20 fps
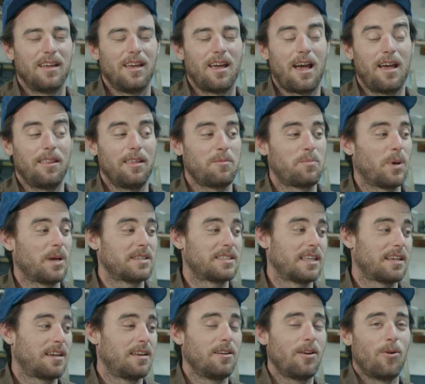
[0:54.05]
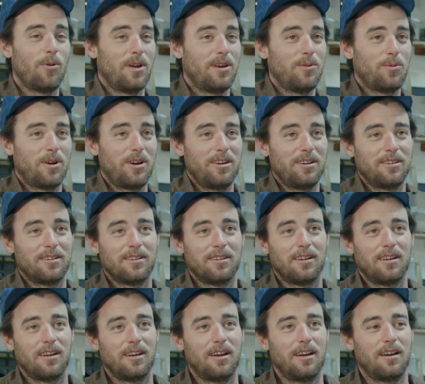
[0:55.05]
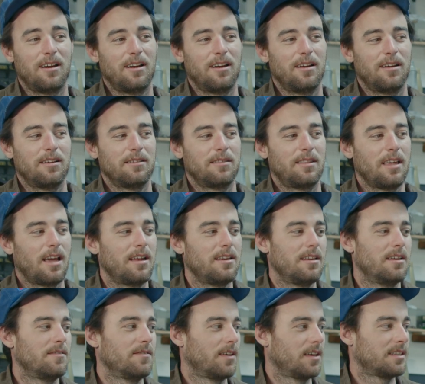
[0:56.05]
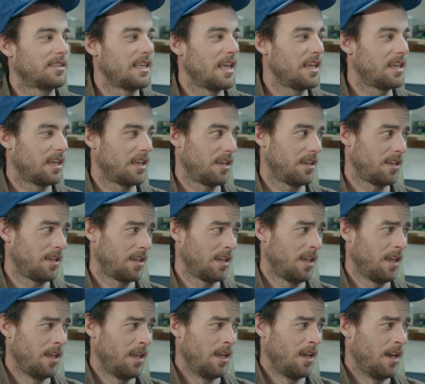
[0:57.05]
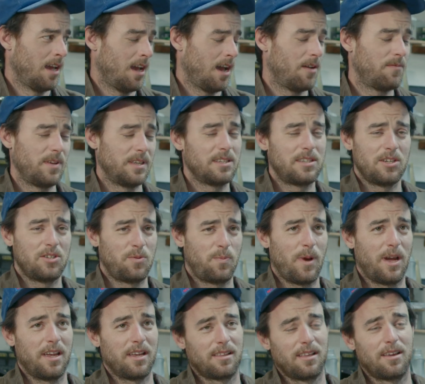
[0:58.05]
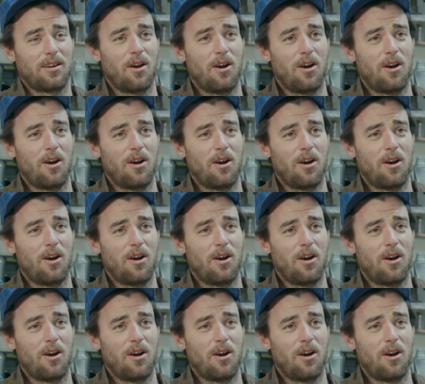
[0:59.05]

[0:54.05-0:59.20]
I like bikes that can go anywhere. The idea of like taking a vintage bike like